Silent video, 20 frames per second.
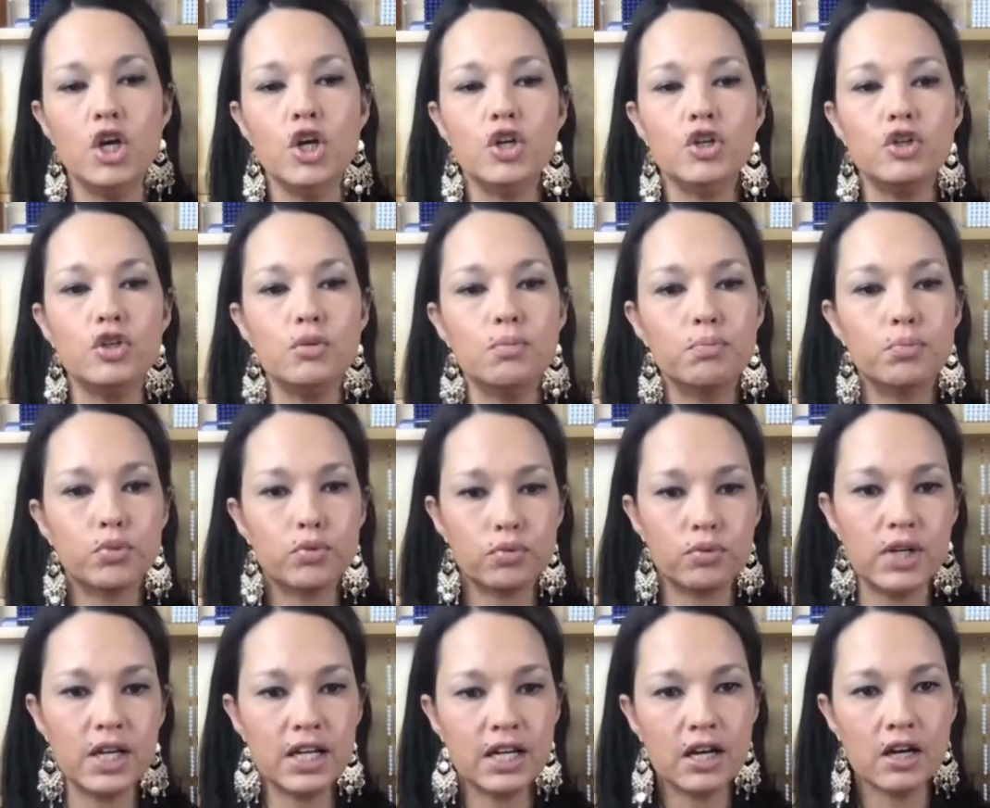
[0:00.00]
you
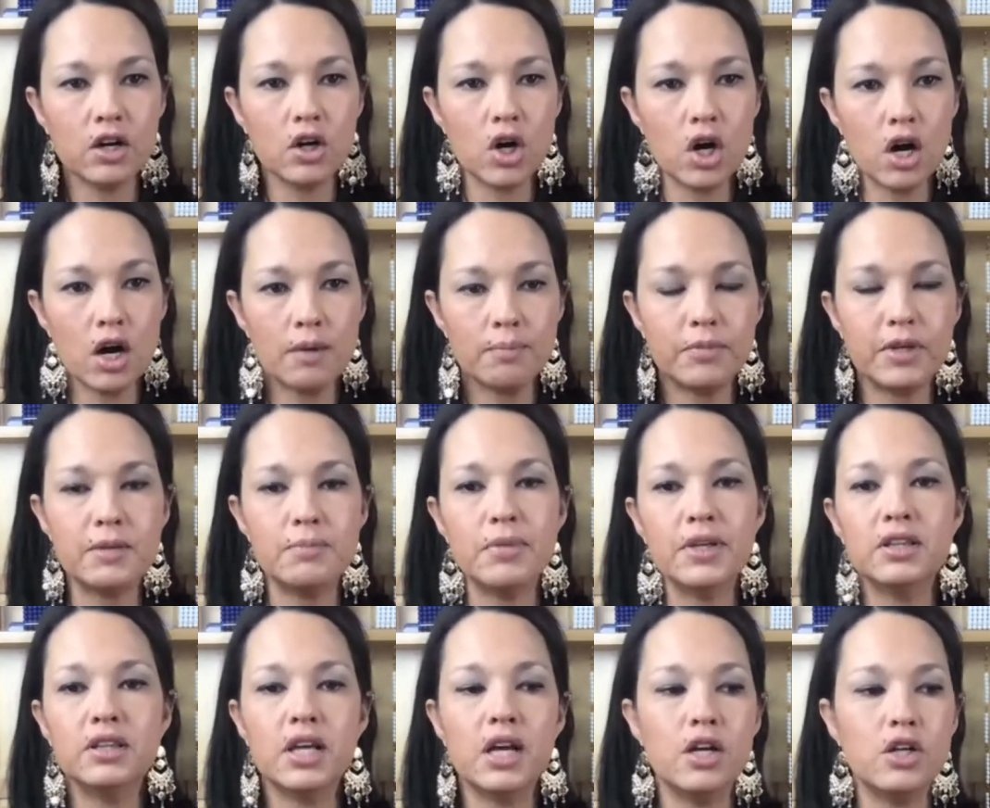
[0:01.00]
print a copy, but
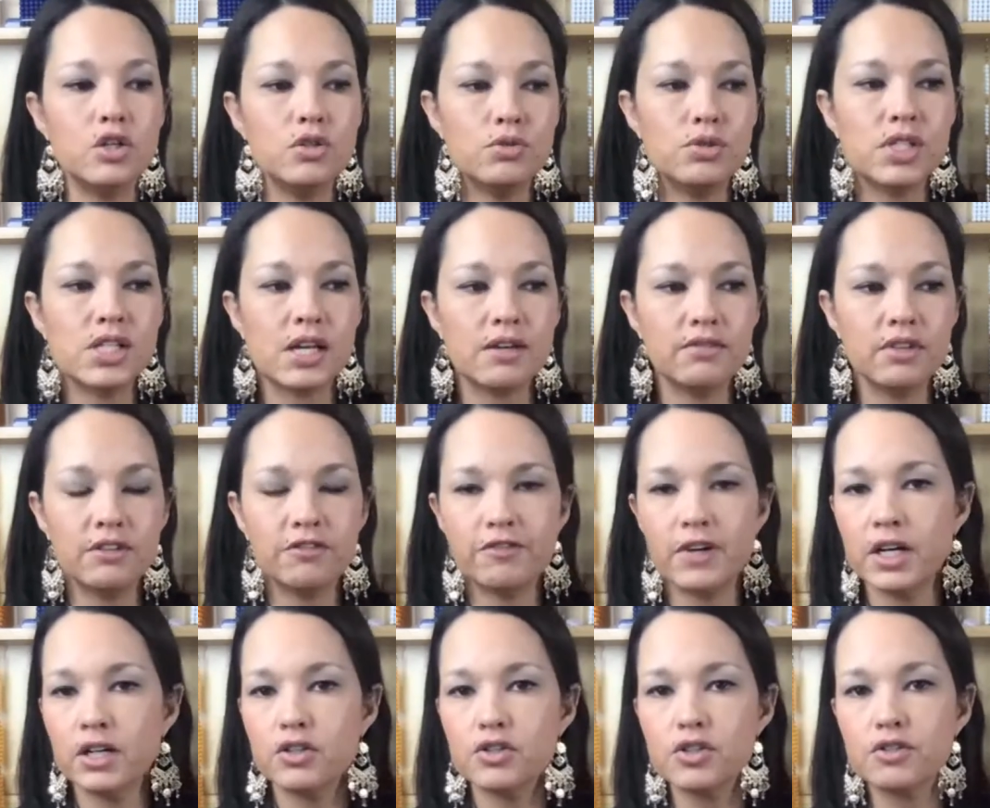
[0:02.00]
then you save the
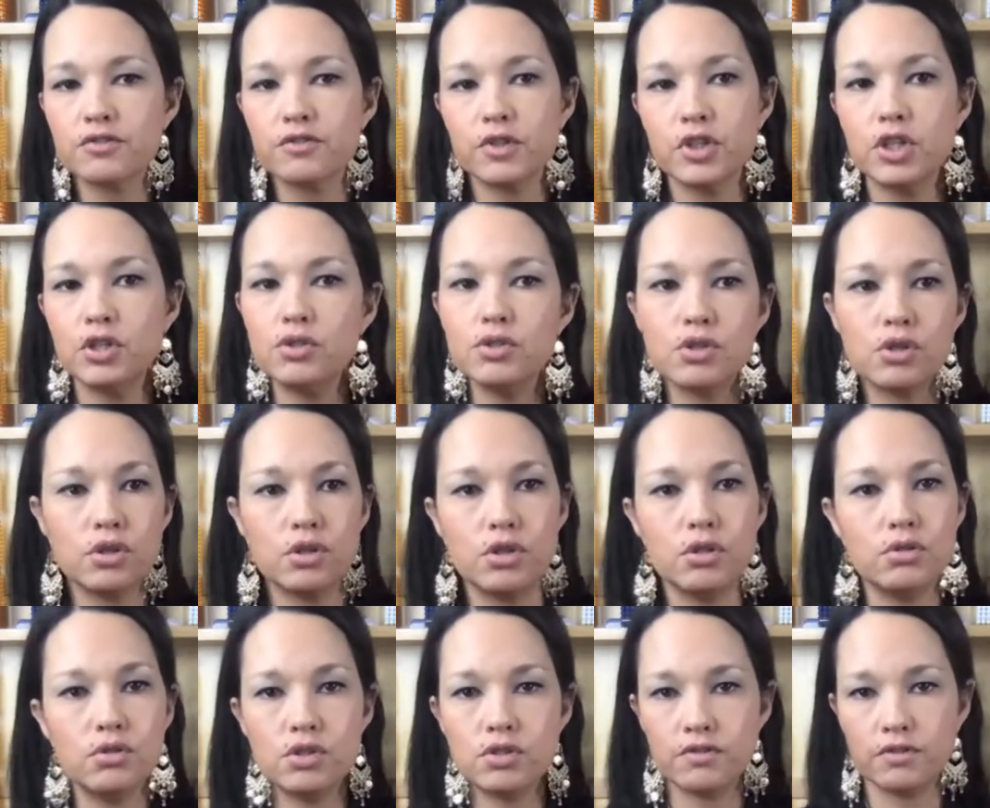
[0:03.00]
files for you to
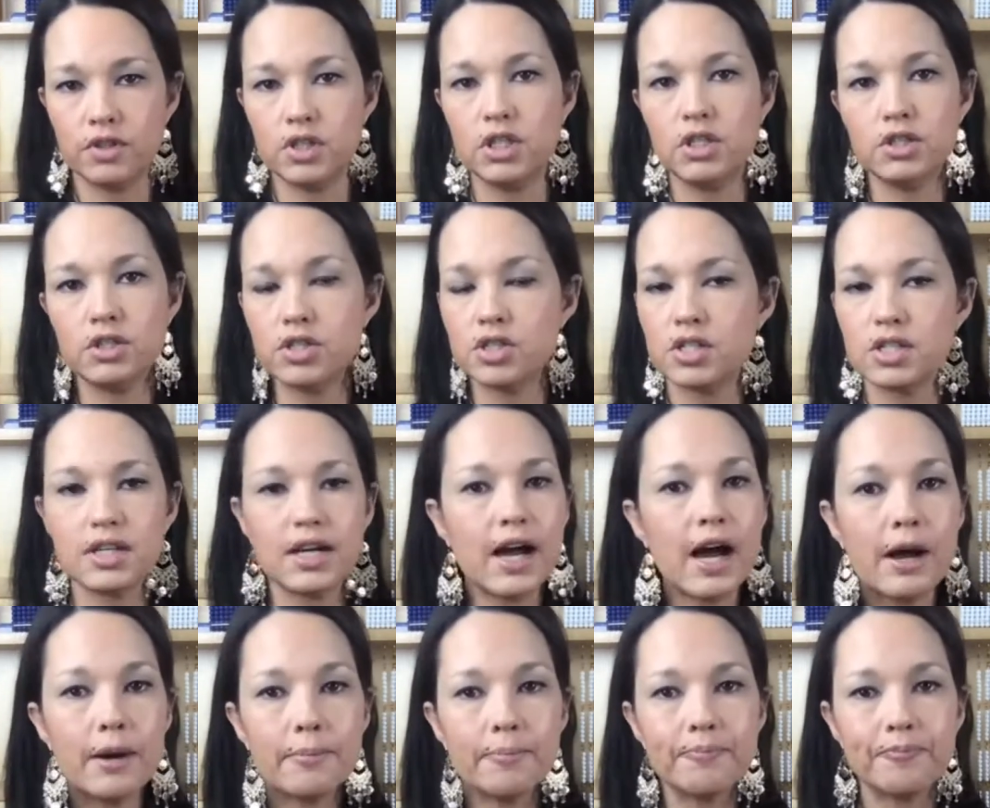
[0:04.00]
use for years to
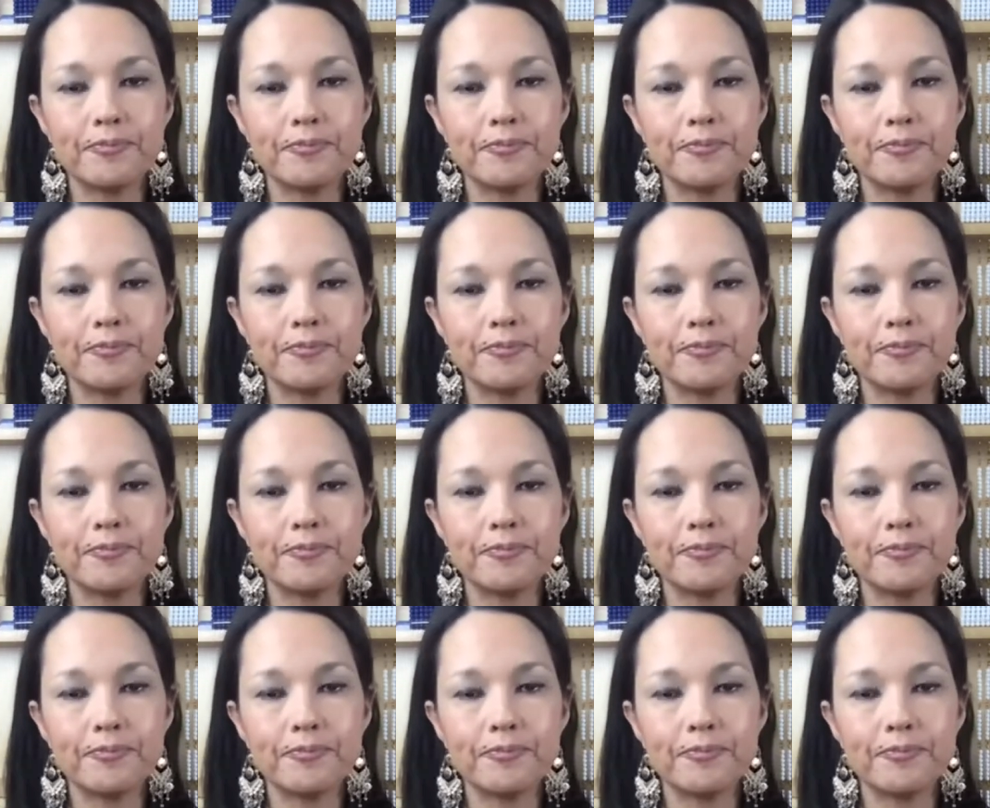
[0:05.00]
come.